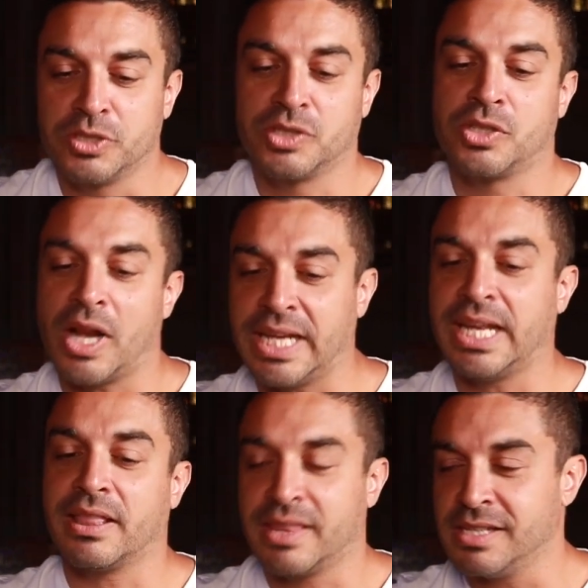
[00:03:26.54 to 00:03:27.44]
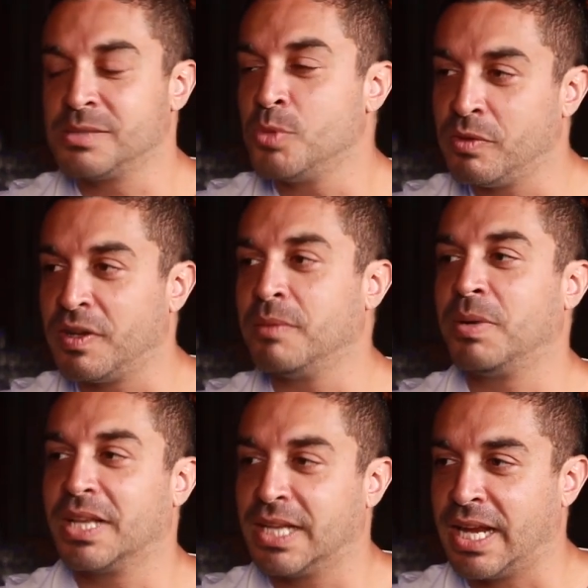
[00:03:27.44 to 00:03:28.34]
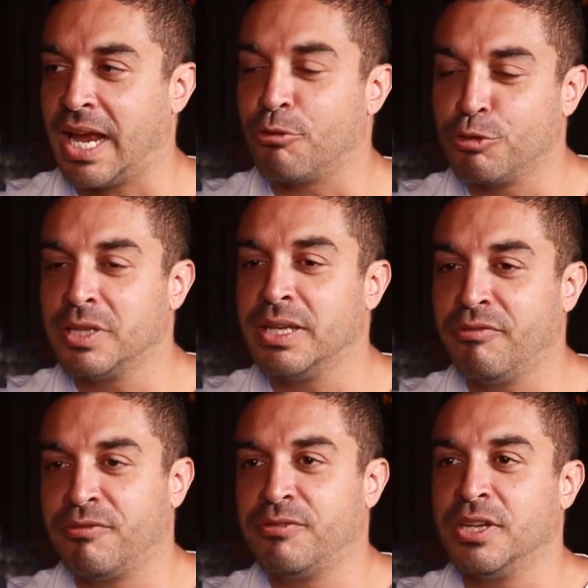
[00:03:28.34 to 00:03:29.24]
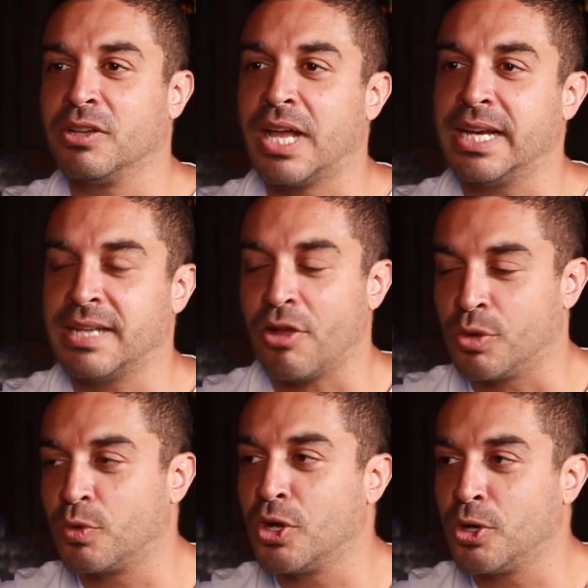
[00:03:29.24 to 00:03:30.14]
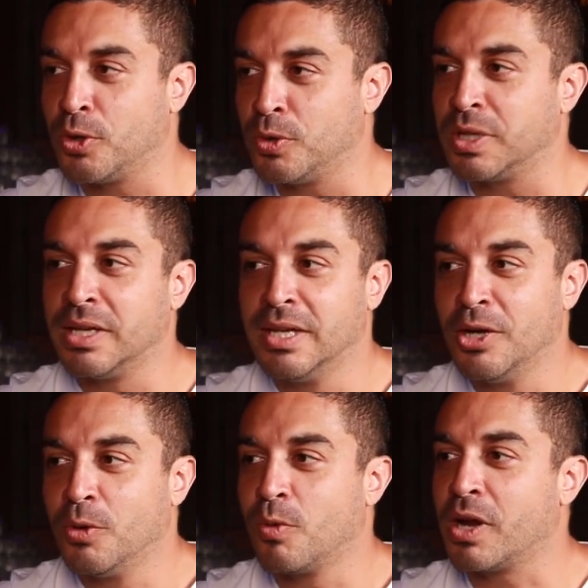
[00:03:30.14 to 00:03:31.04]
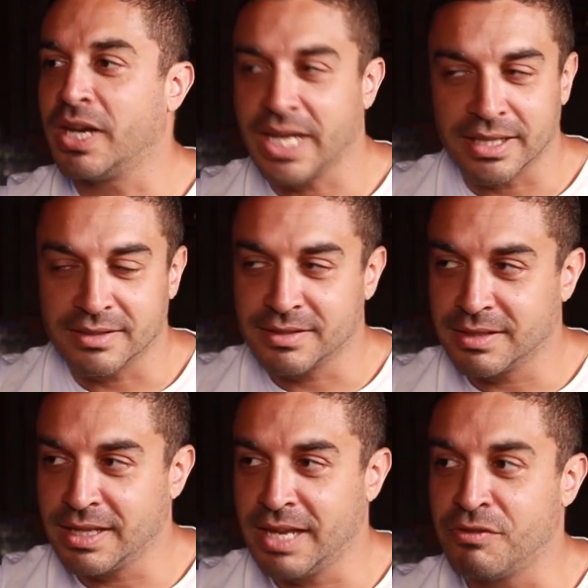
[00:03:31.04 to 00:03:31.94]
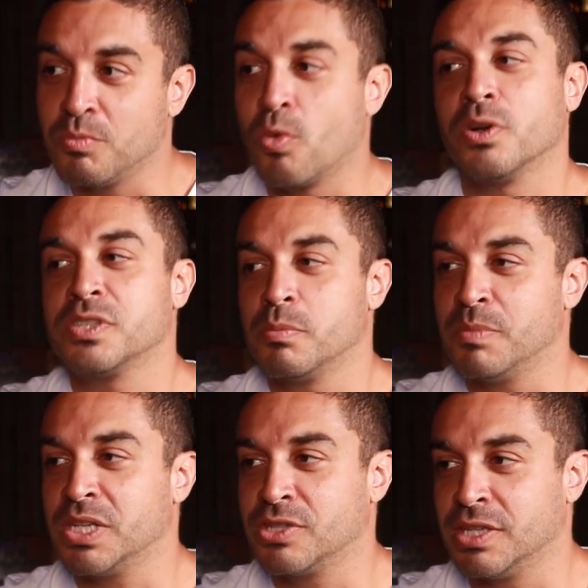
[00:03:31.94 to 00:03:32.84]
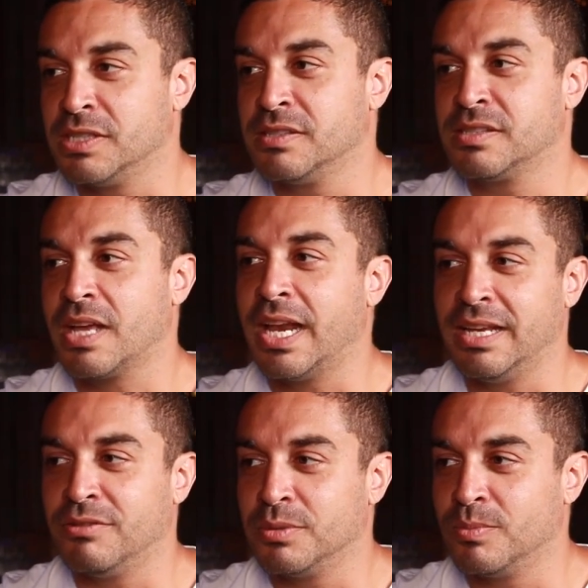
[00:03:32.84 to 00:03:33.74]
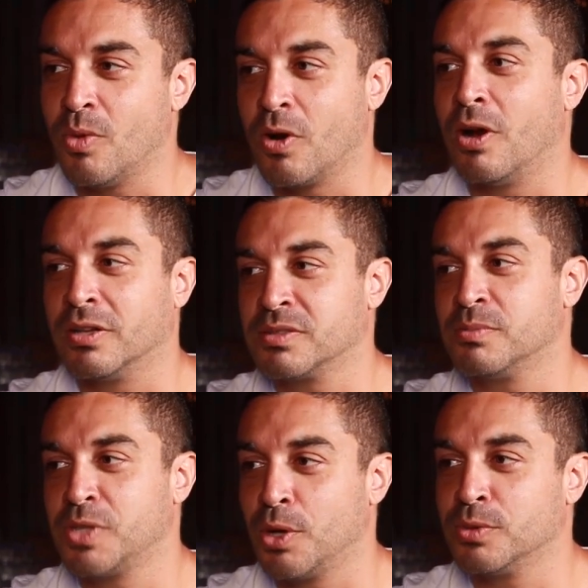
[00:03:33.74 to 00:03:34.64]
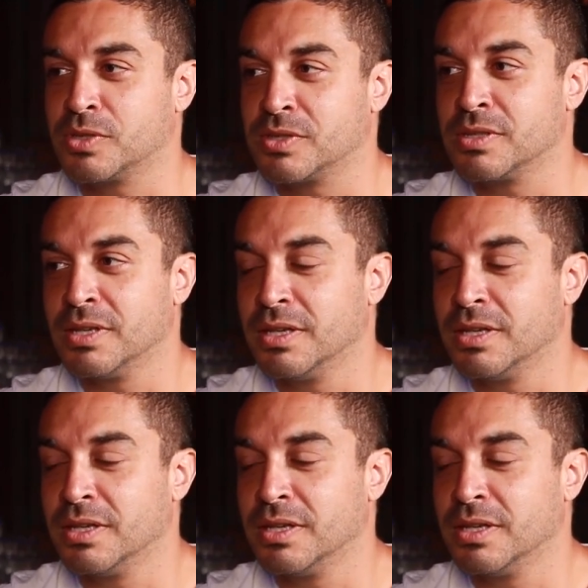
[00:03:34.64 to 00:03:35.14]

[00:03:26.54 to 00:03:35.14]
trying to get things moving, but I really feel like down the road we're gonna get even more submissions and even more awesome toasts.